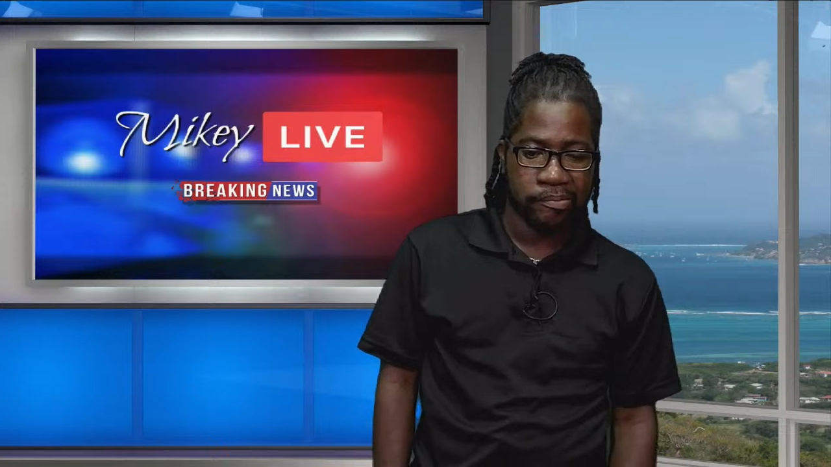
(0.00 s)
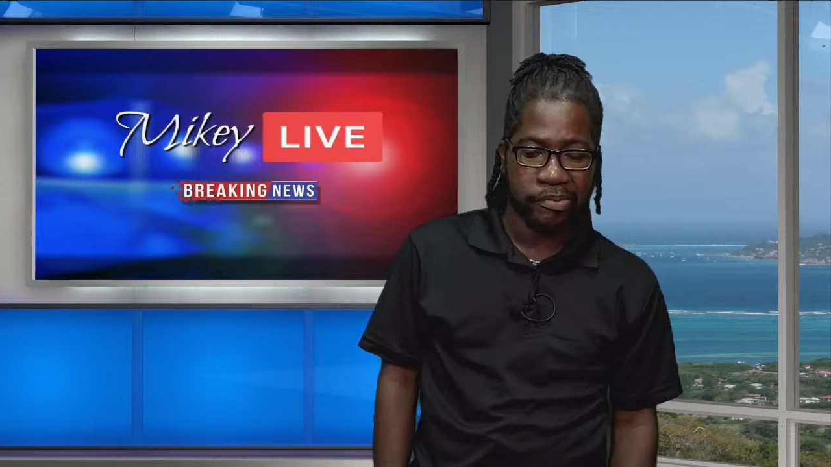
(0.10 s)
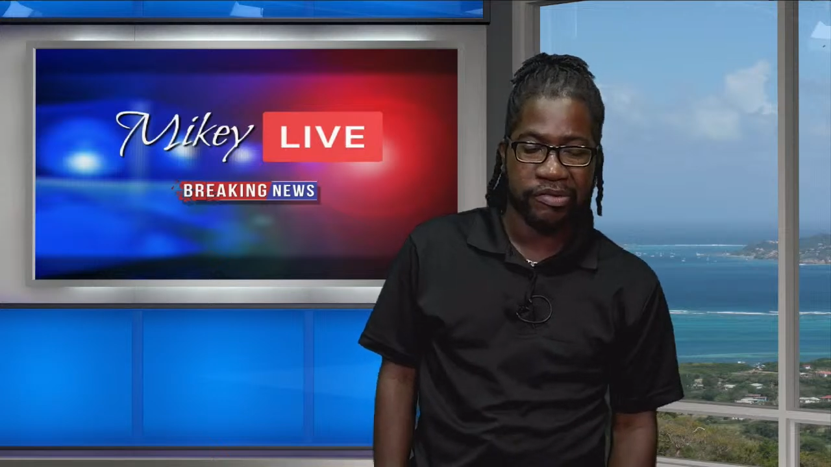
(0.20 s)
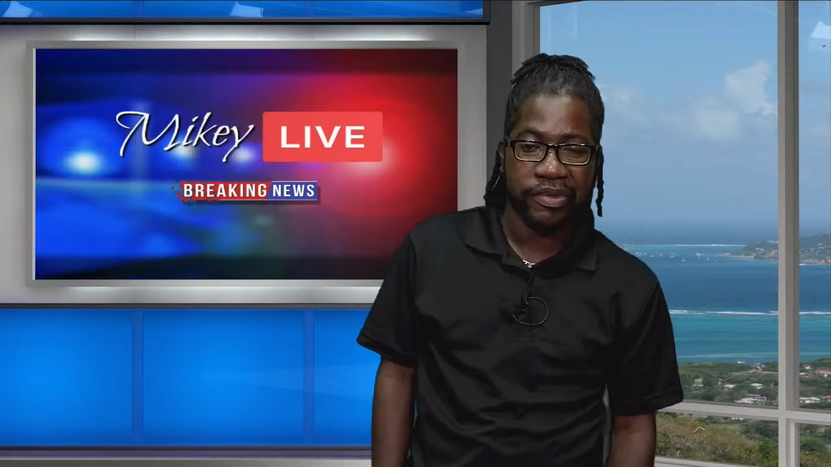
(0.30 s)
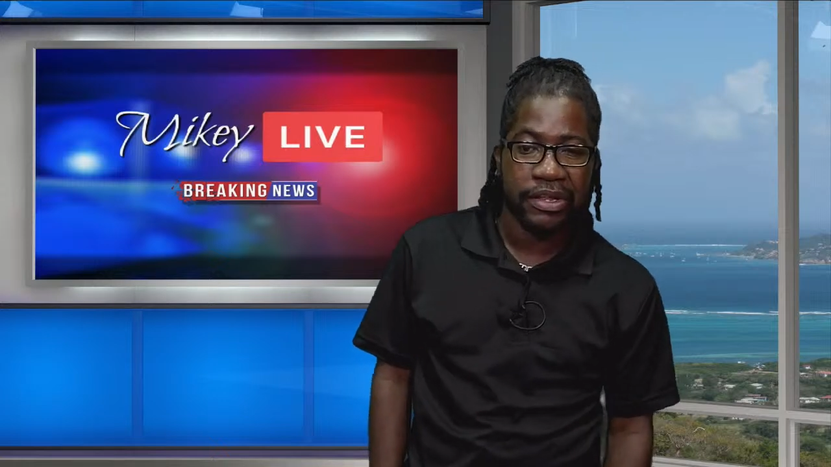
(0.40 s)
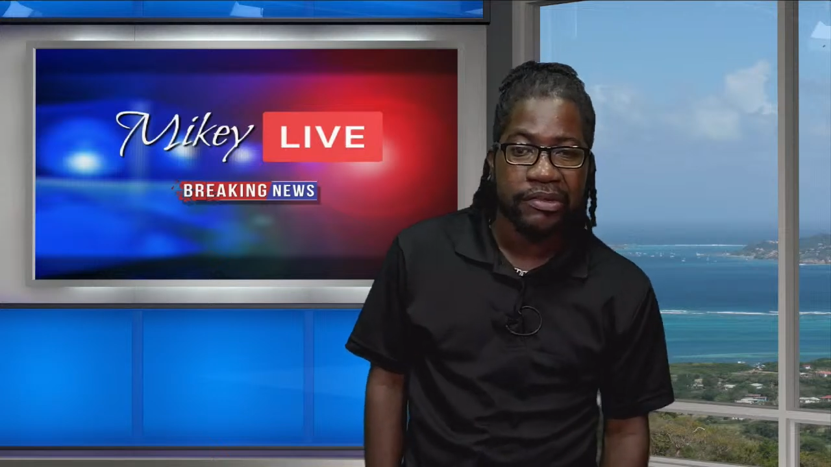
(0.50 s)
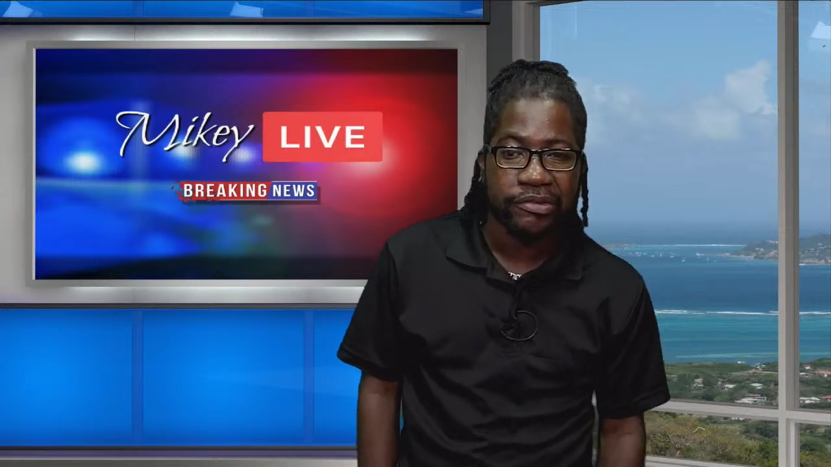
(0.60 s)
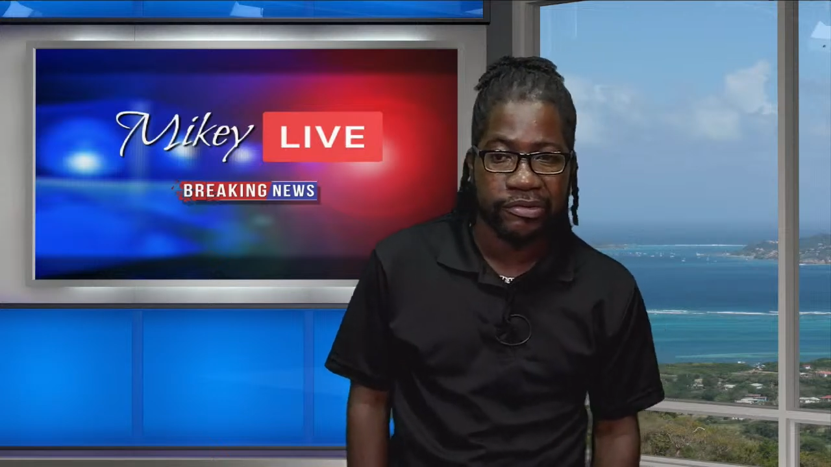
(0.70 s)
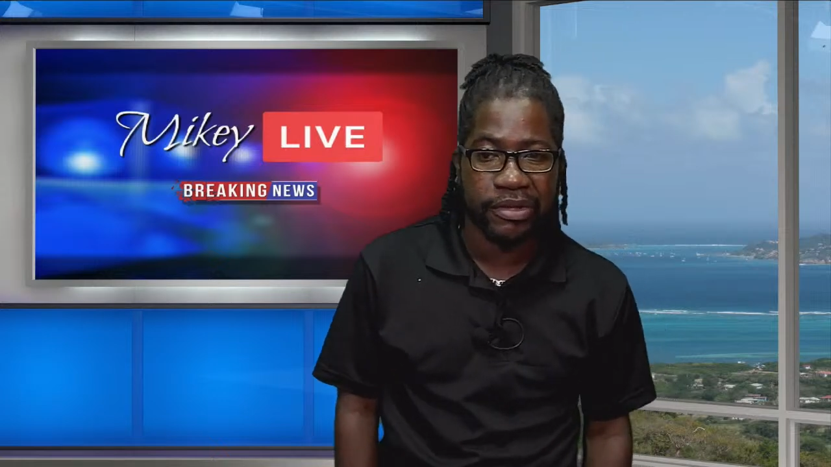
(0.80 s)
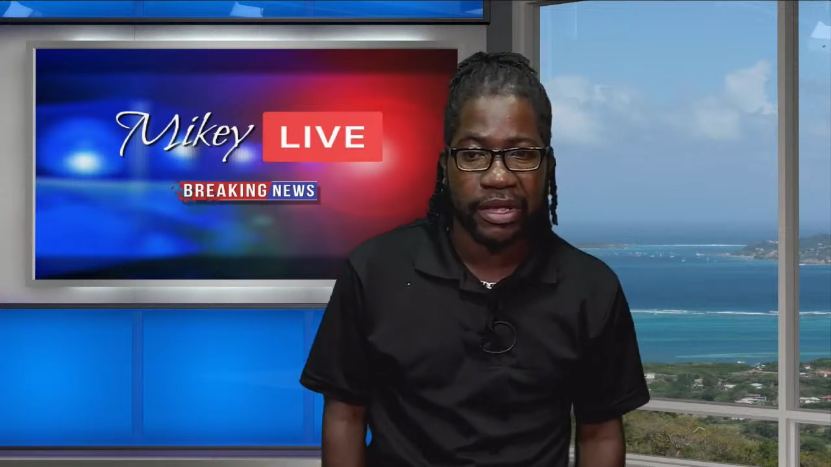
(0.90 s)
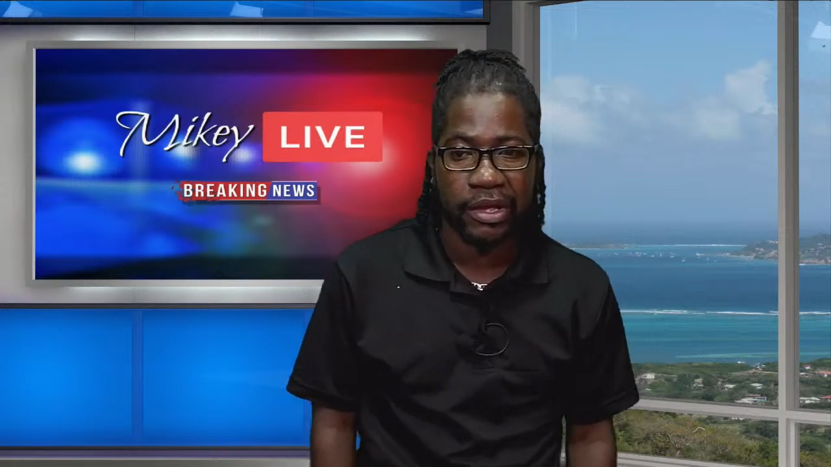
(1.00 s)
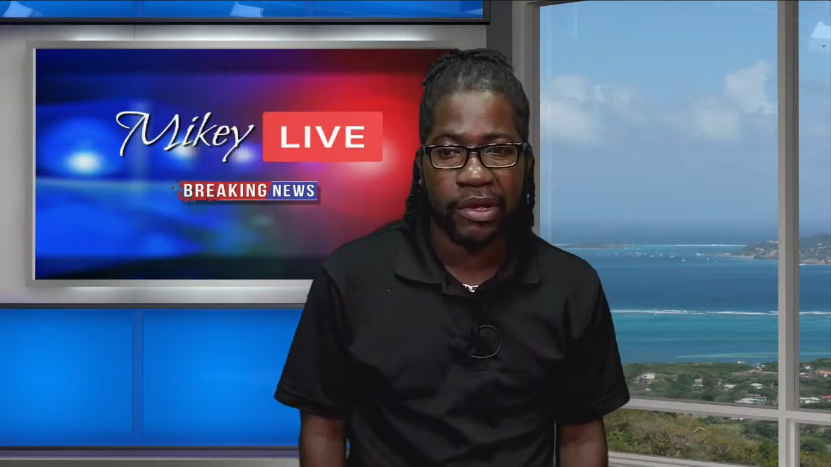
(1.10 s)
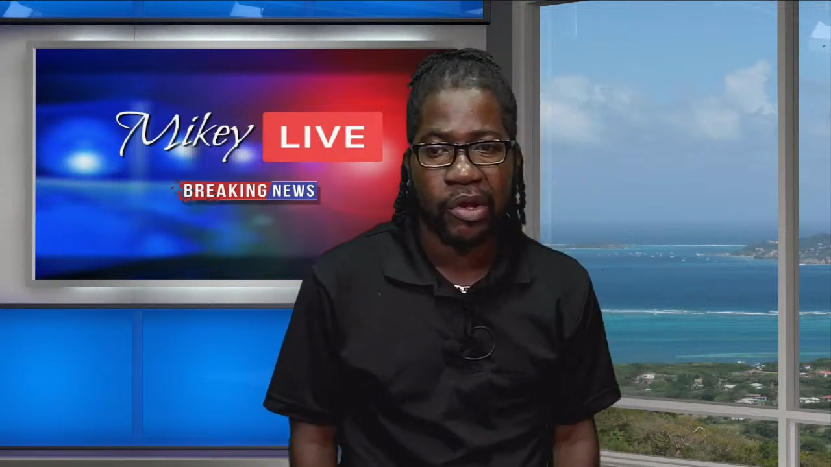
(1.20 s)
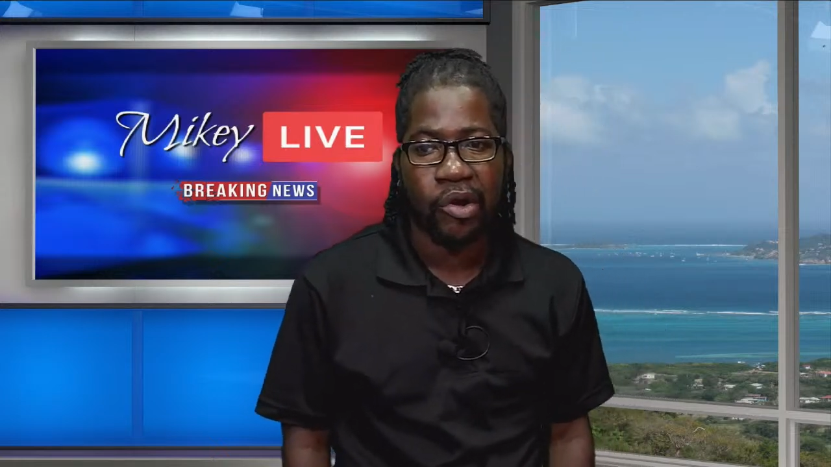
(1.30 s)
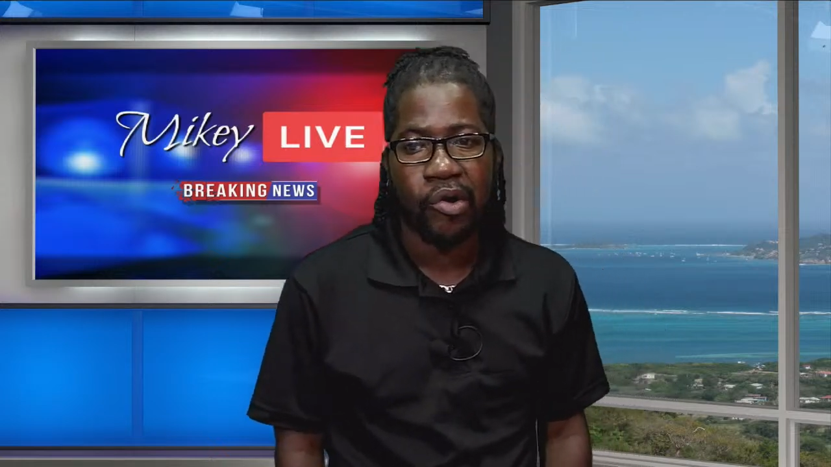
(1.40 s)
But fails to say
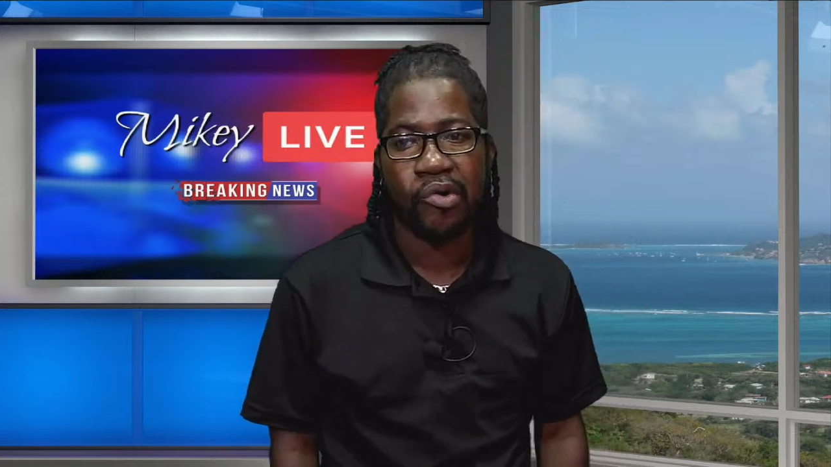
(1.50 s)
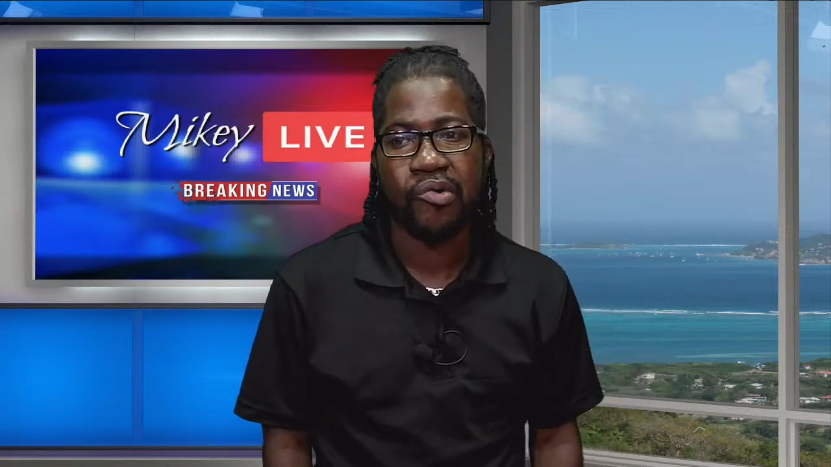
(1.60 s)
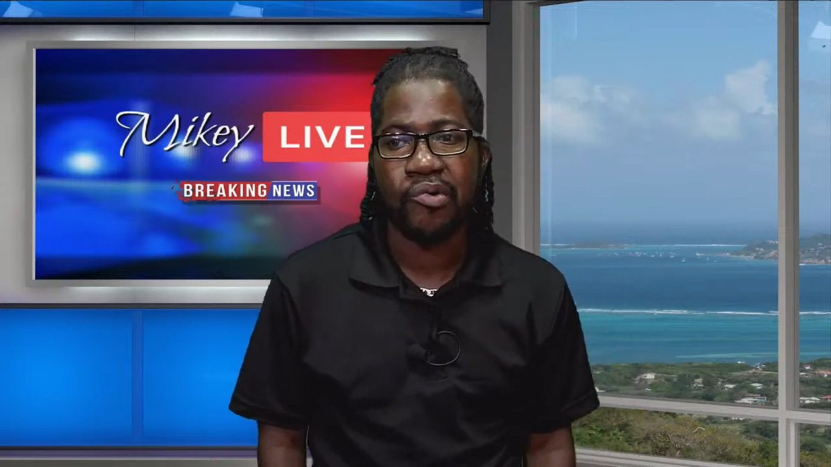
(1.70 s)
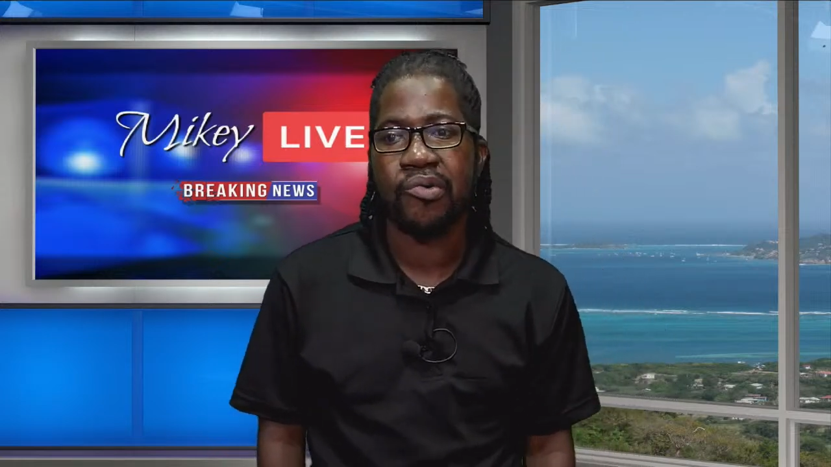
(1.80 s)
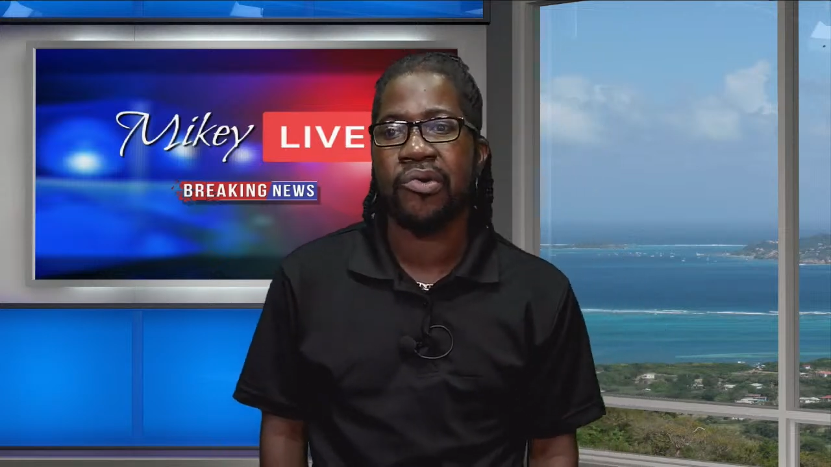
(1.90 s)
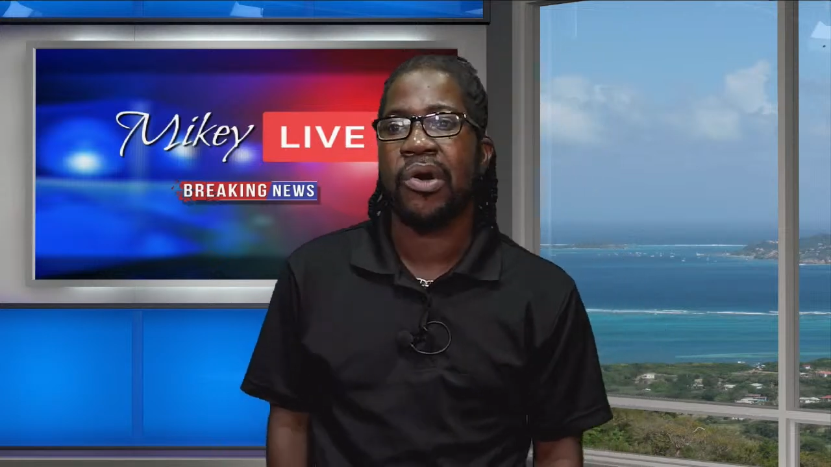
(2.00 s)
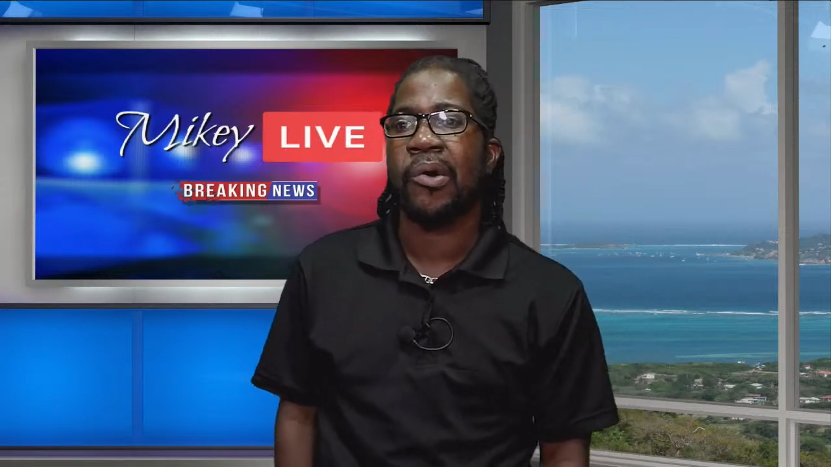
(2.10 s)
who